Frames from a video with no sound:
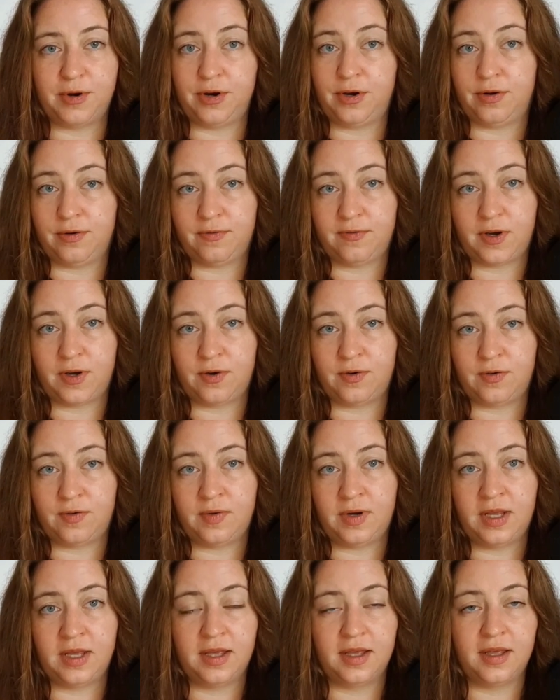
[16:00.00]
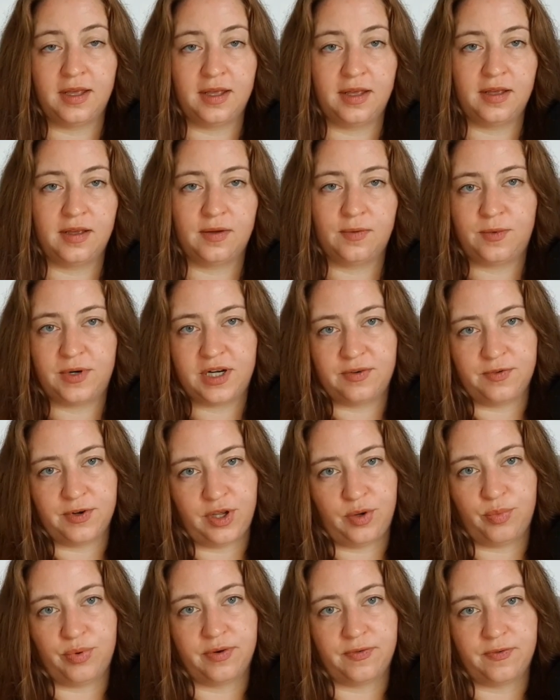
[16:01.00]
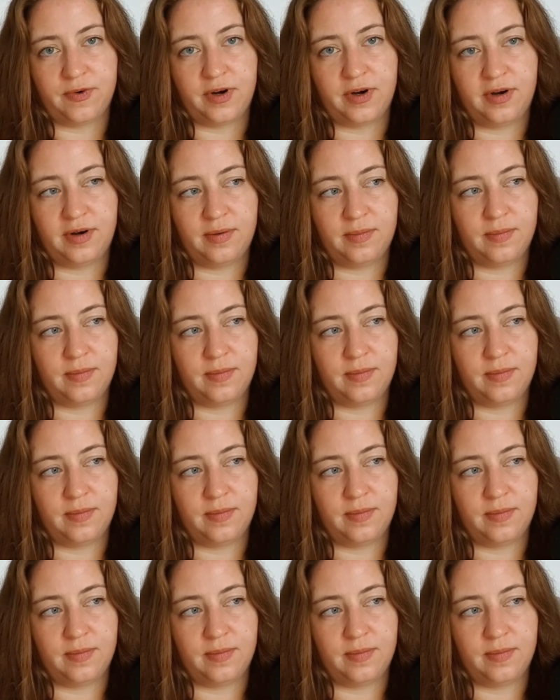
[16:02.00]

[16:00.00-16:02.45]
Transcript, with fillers: on your phone whatever you prefer.